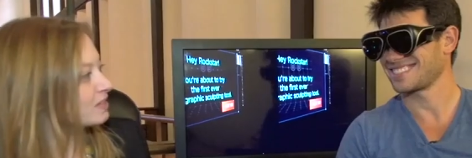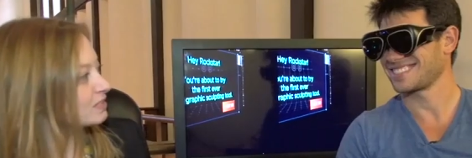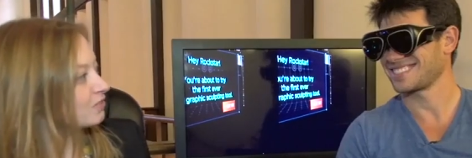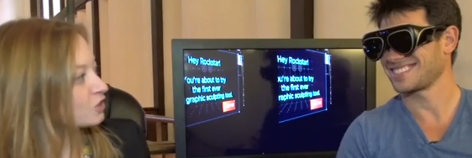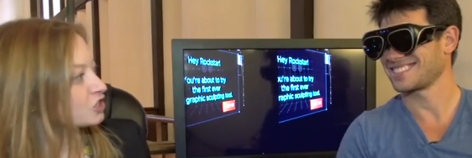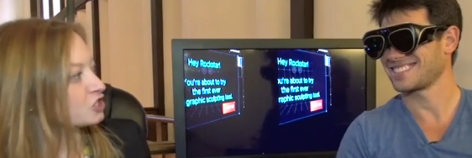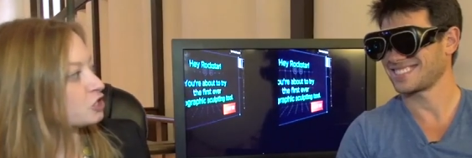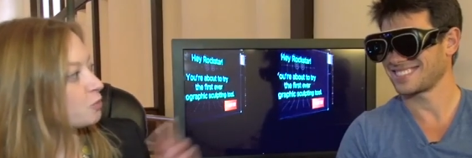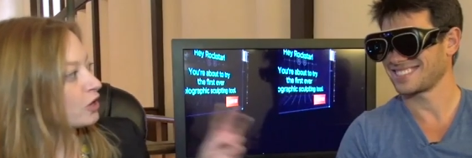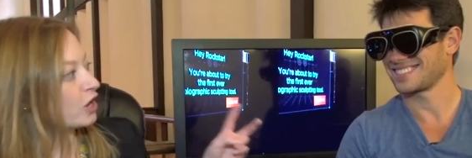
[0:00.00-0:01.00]
Speaker 1: us version
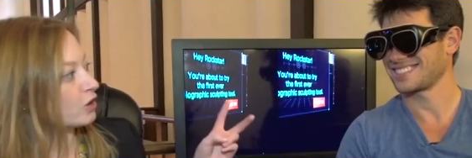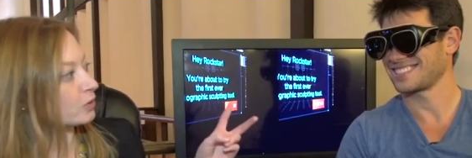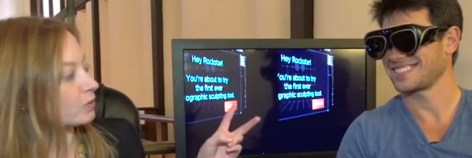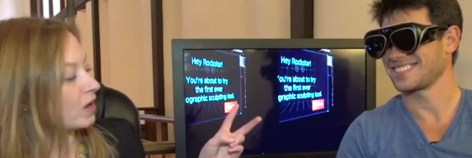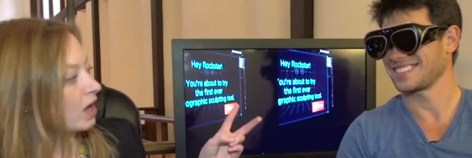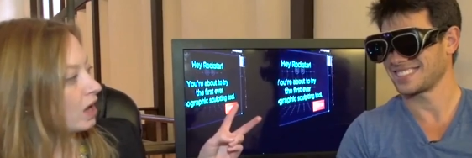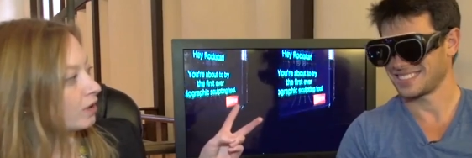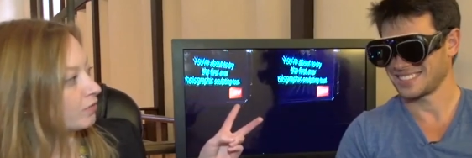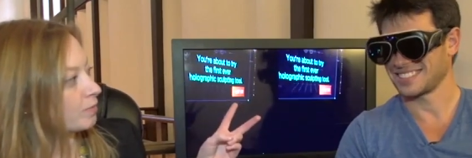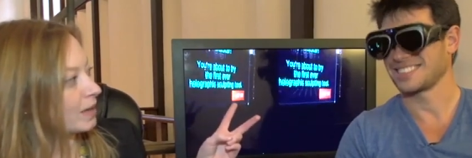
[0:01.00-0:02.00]
2.0
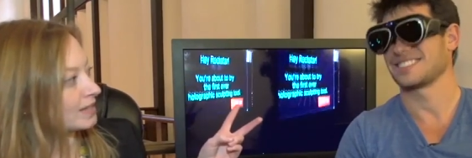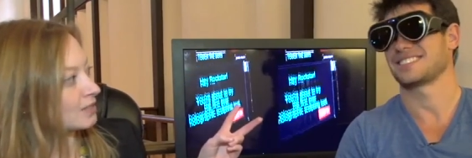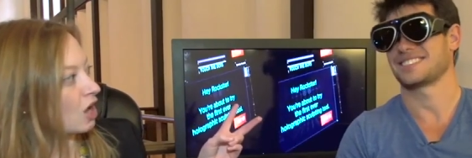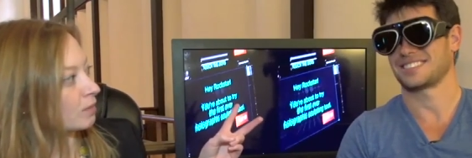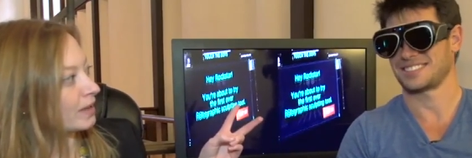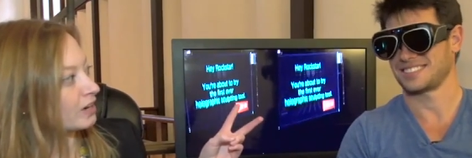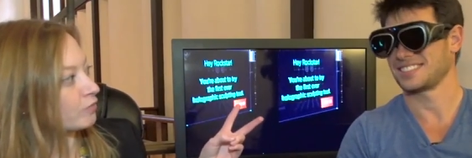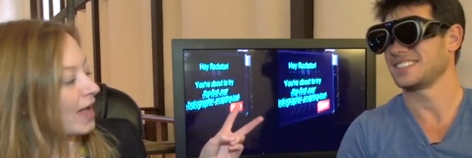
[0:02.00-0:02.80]
of Meta's augmented